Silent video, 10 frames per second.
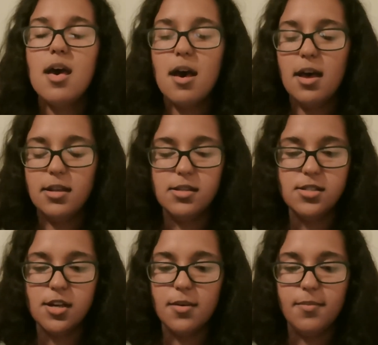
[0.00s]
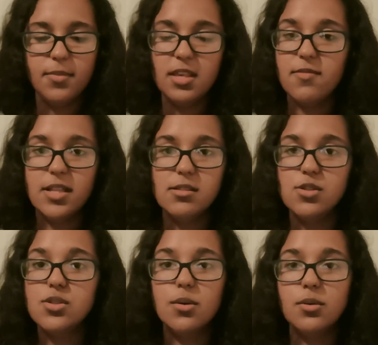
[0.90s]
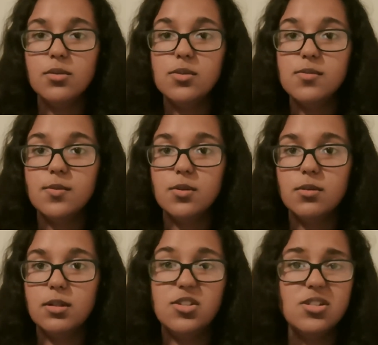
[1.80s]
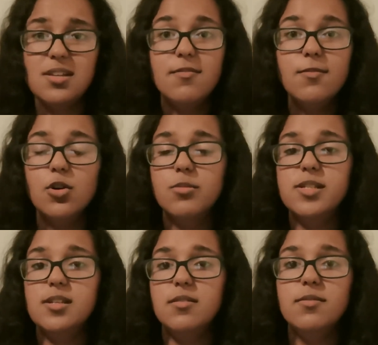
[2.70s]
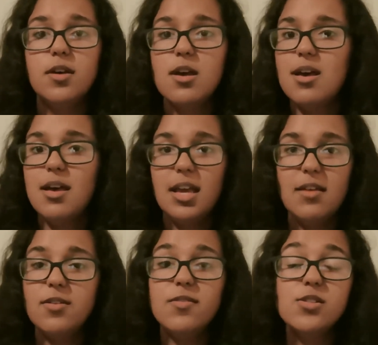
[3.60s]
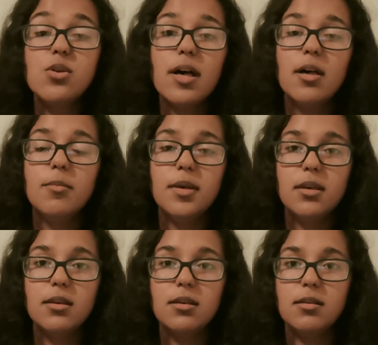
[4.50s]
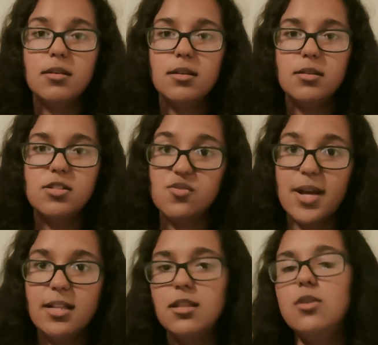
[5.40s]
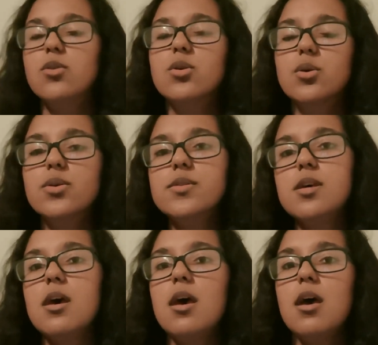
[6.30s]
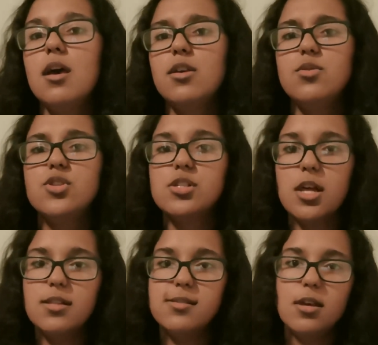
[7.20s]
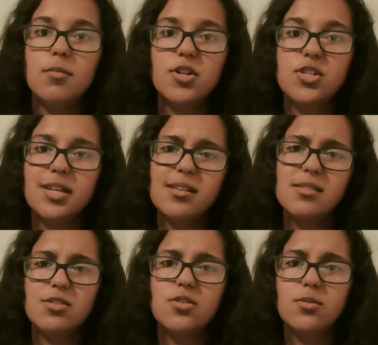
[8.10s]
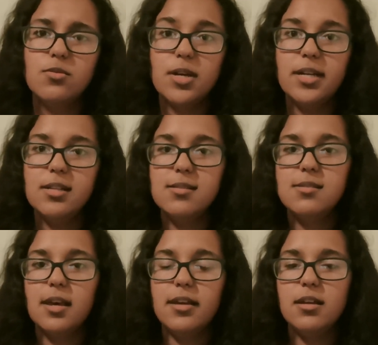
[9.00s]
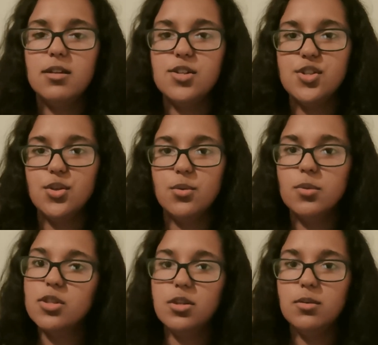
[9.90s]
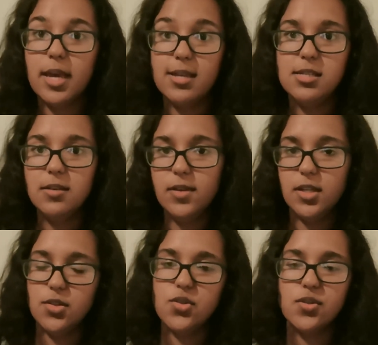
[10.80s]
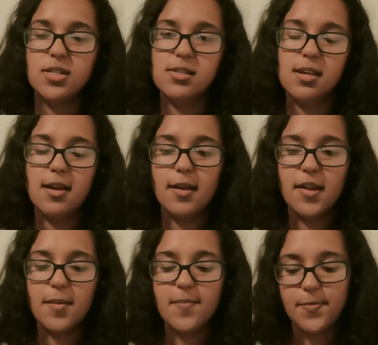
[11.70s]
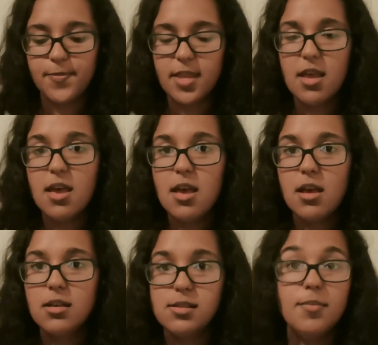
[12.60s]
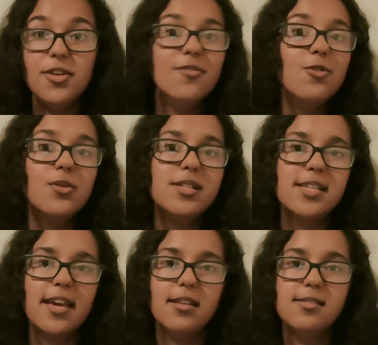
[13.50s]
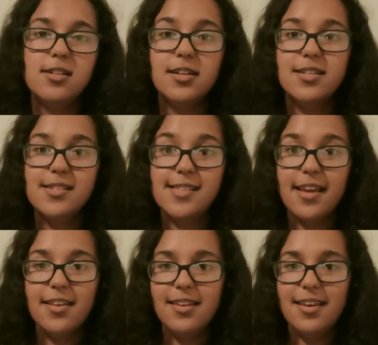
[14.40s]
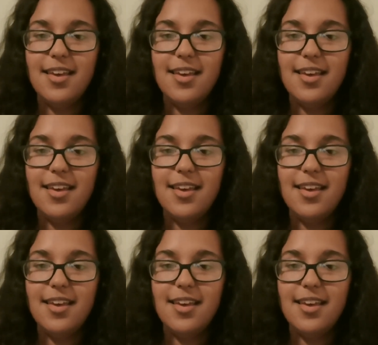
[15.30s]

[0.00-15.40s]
and the events are so useful and just informative. Even if it's not helping directly your course, you just learn so much and get such a great insight into what the UK TV industry is like. So I'm looking forward to getting stuck into second year